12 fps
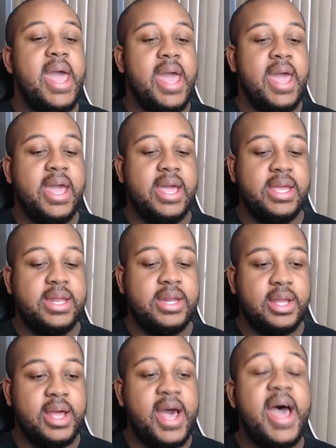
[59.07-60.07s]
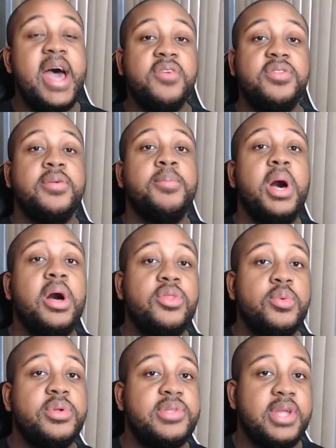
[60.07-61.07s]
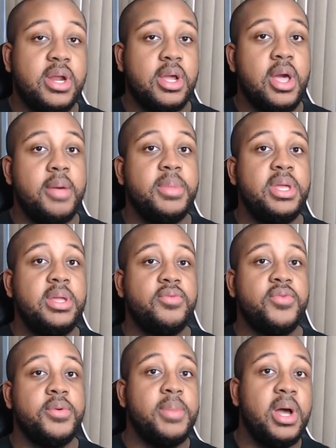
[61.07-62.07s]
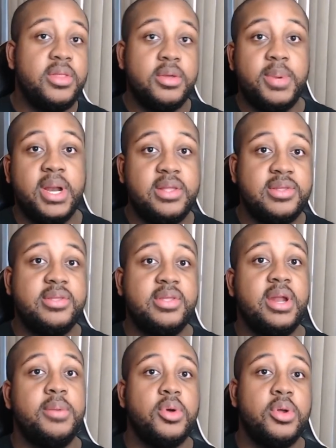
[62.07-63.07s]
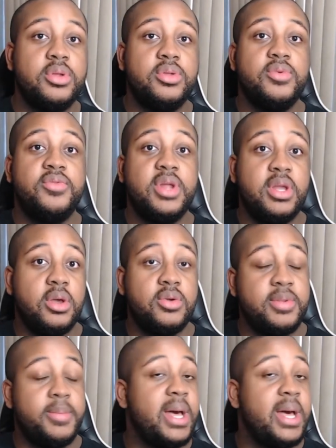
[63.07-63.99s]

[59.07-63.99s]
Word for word: and I have some other ones that are coming from other places that I'm going to do videos about